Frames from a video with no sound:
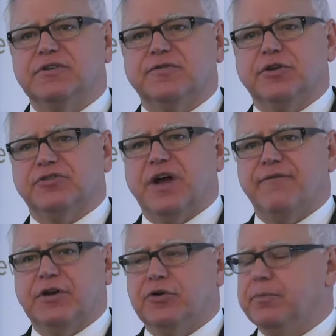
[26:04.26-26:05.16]

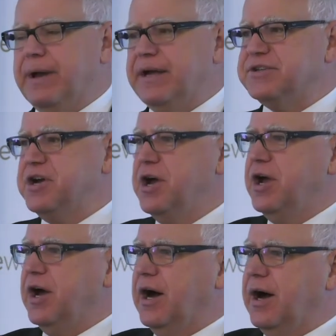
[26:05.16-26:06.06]
philosophical debates
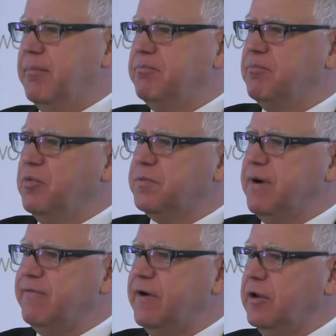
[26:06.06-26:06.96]
with
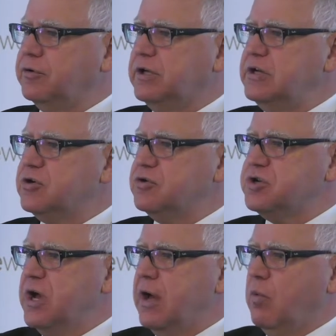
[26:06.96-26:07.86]
my fellow
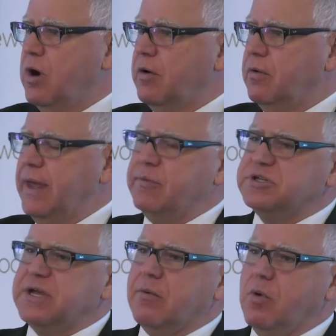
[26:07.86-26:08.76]
teachers where they
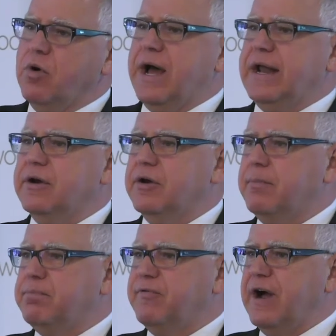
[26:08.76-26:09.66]
would say, well, we're not here to
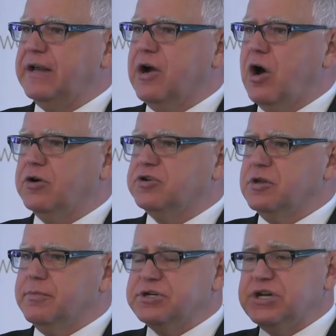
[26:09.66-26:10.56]
provide cogs to
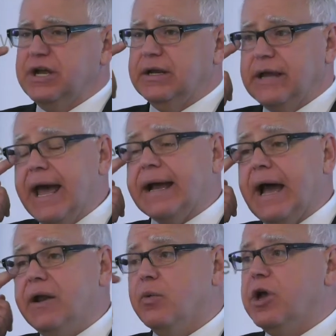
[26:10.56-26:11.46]
the machine. Yeah,
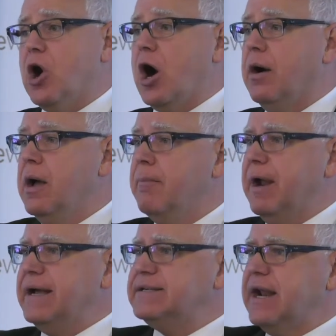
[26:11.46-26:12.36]
kind of we are.
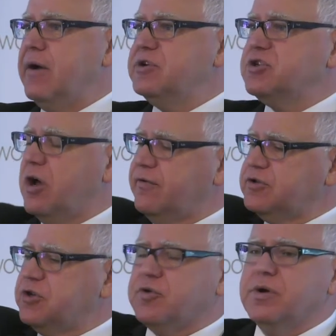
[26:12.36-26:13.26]
But I said, I always thought of it
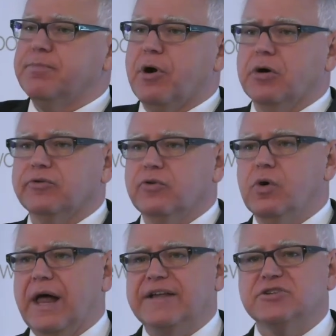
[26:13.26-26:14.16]
as a three-pronged
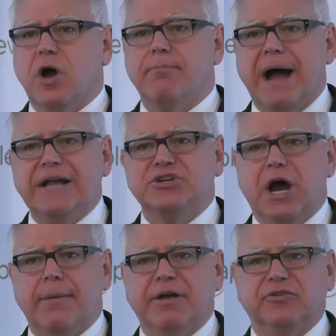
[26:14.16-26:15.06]
stool. I saw my
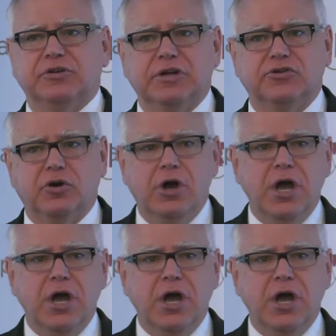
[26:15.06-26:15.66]
job as a teacher